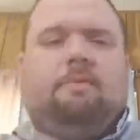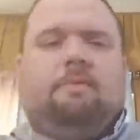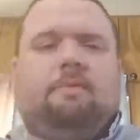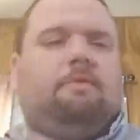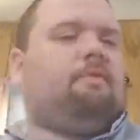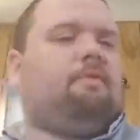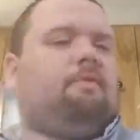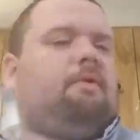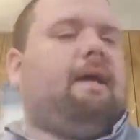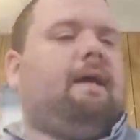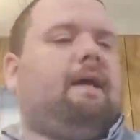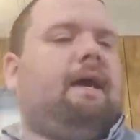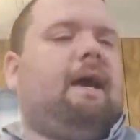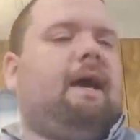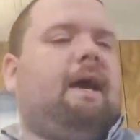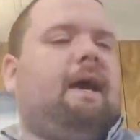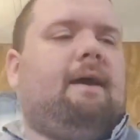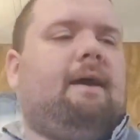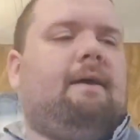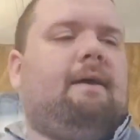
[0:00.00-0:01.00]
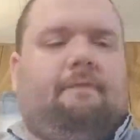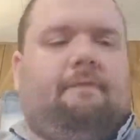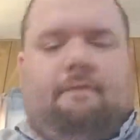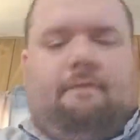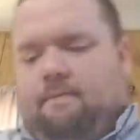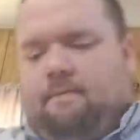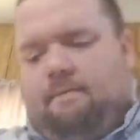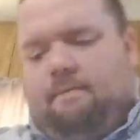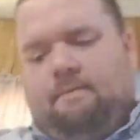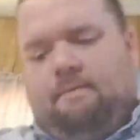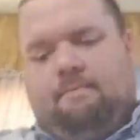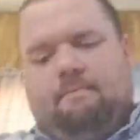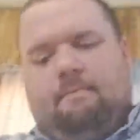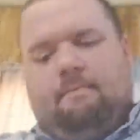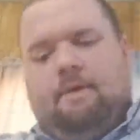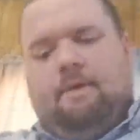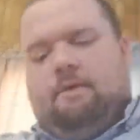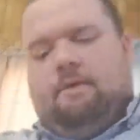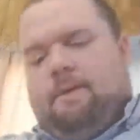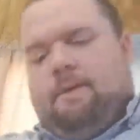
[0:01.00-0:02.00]
to
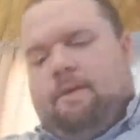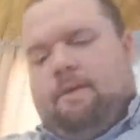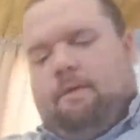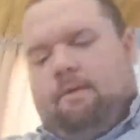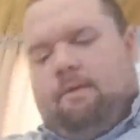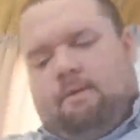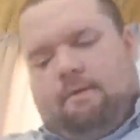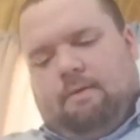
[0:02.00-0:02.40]
3.5mm.